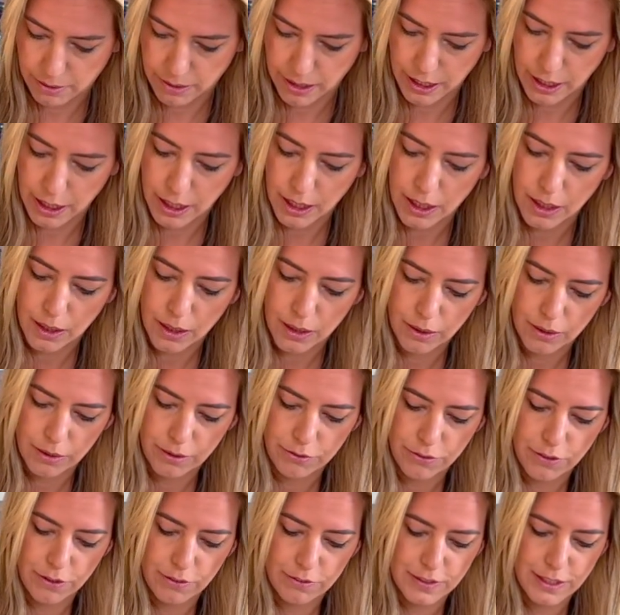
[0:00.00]
I know.
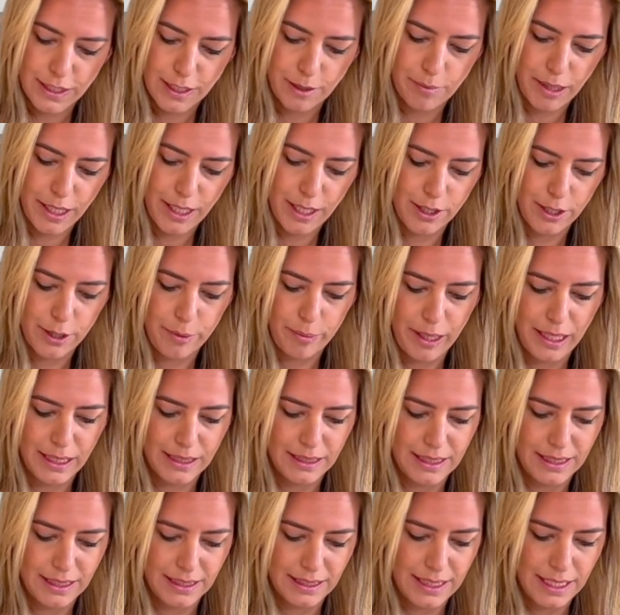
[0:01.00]
If you've seen my other
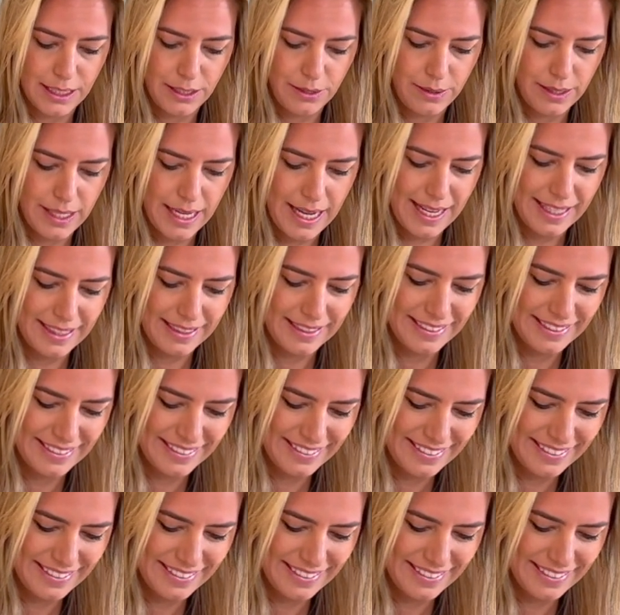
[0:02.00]
paintings, I do that.